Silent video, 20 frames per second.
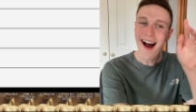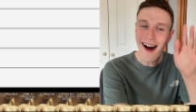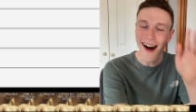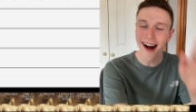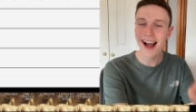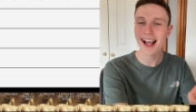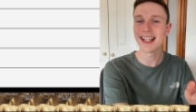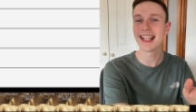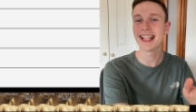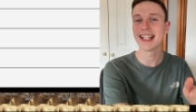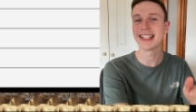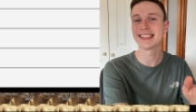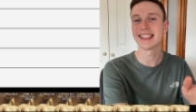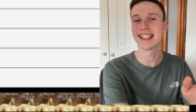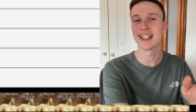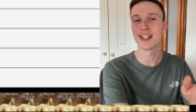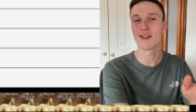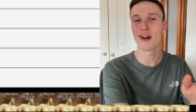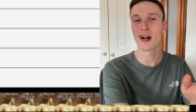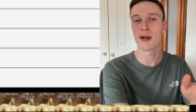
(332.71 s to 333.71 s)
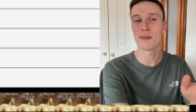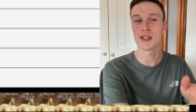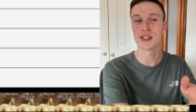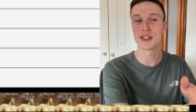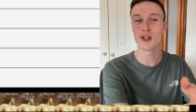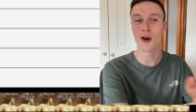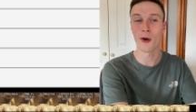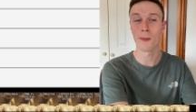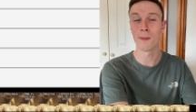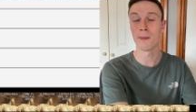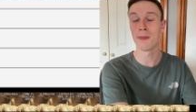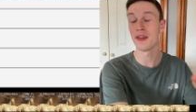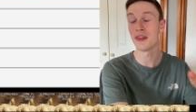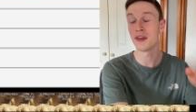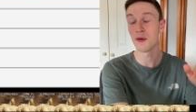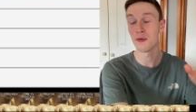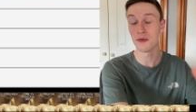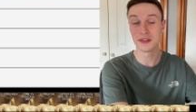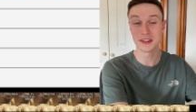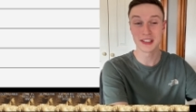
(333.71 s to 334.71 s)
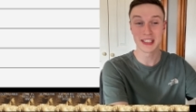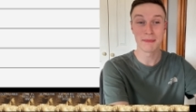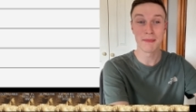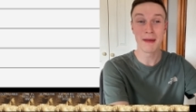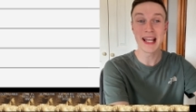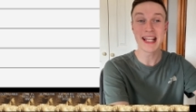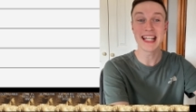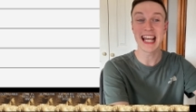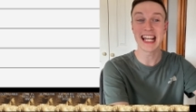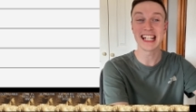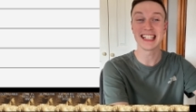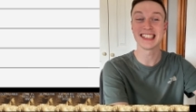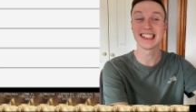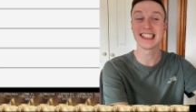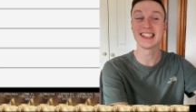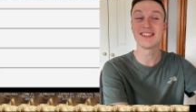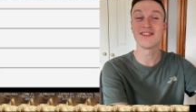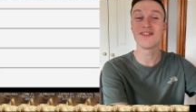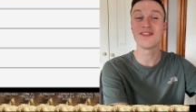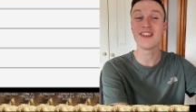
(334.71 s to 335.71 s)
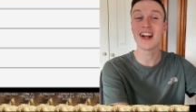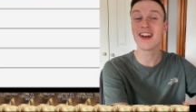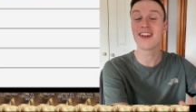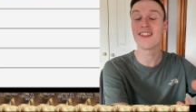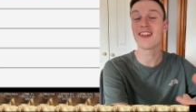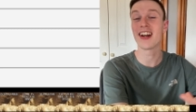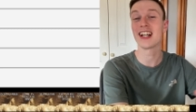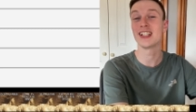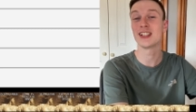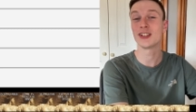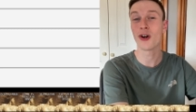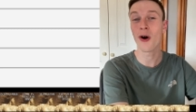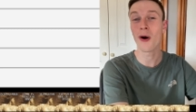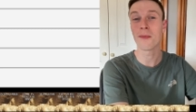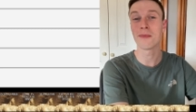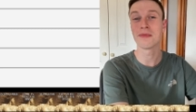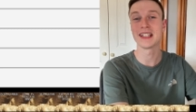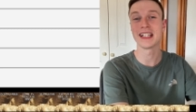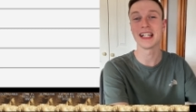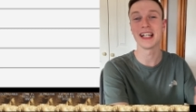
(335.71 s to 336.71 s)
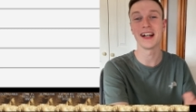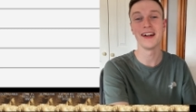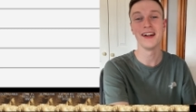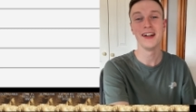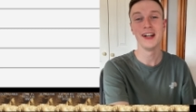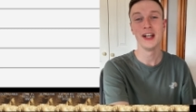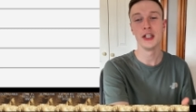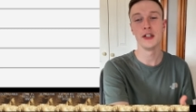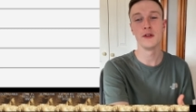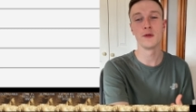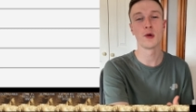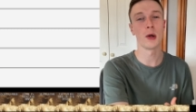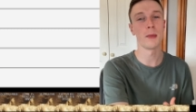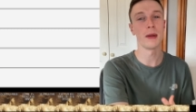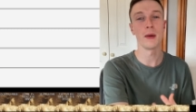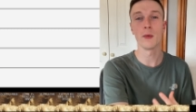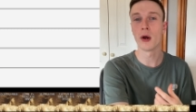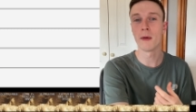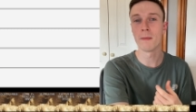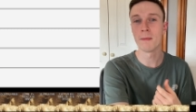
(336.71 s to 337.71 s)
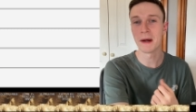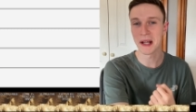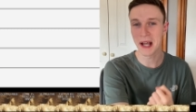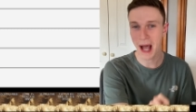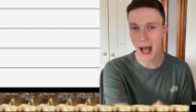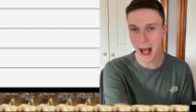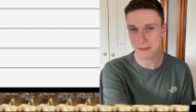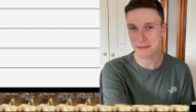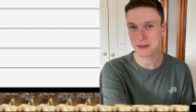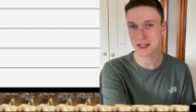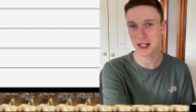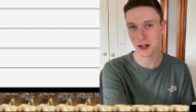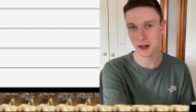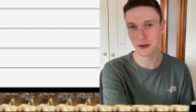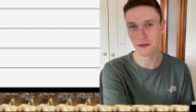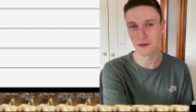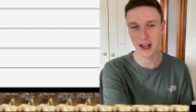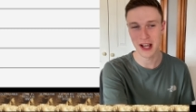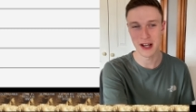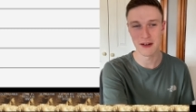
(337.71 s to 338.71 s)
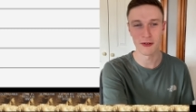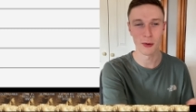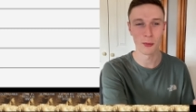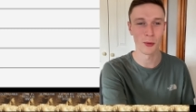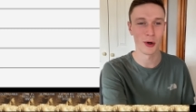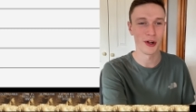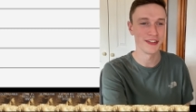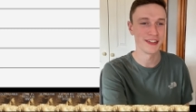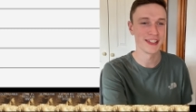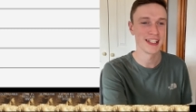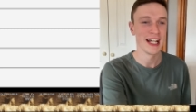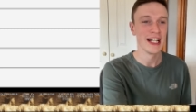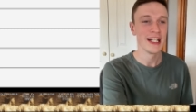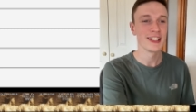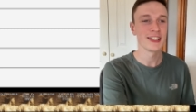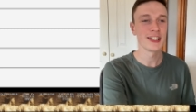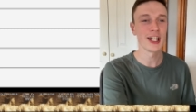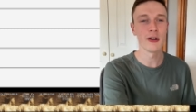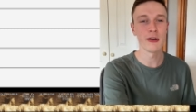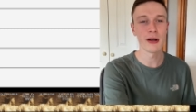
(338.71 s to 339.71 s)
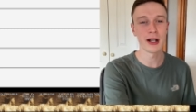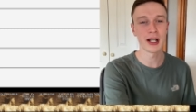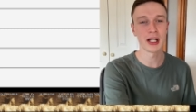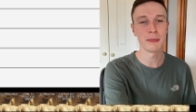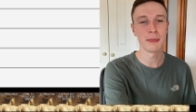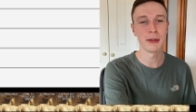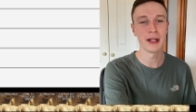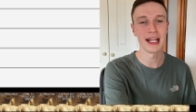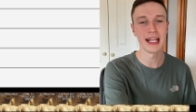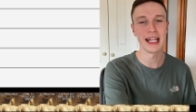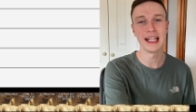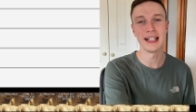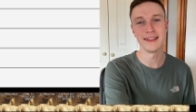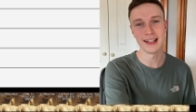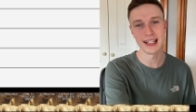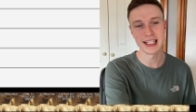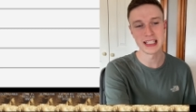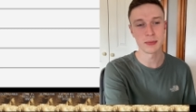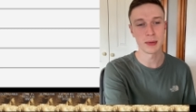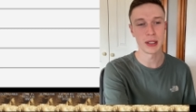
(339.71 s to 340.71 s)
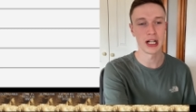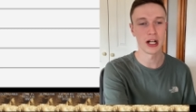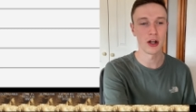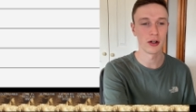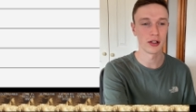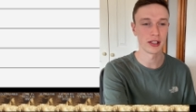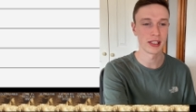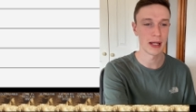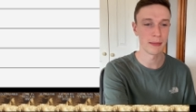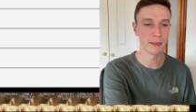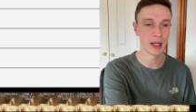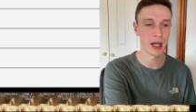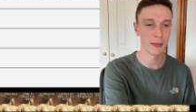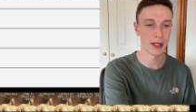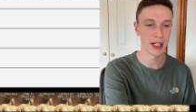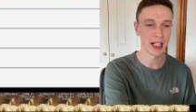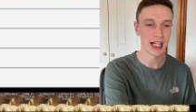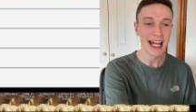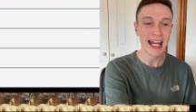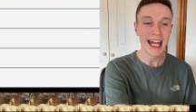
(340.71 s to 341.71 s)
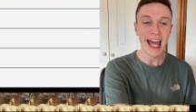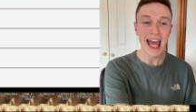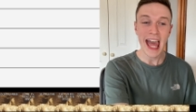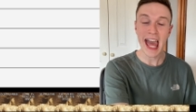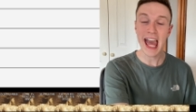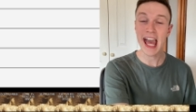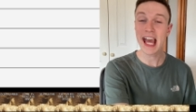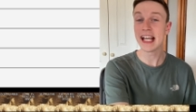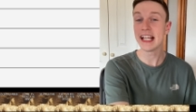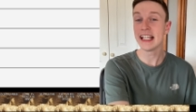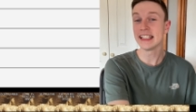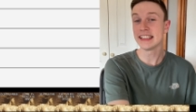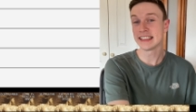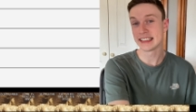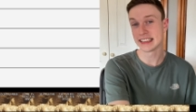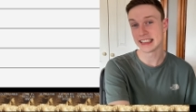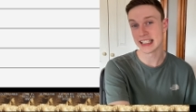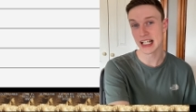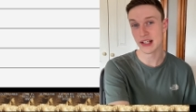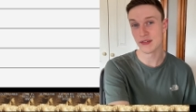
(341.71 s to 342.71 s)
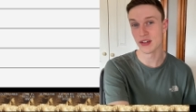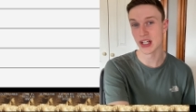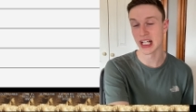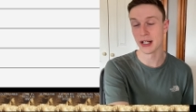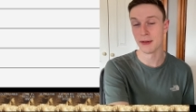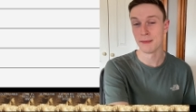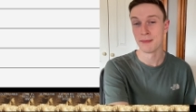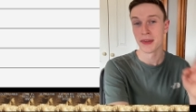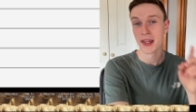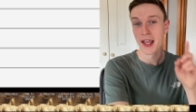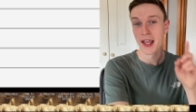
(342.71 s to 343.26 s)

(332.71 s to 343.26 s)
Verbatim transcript: I think it's an incredible song, but the, to make it into this very, very top tier, you've got to be one of my absolute favourite ones. So I'm going to put it in. It's been a long time coming. Hey, Stephen,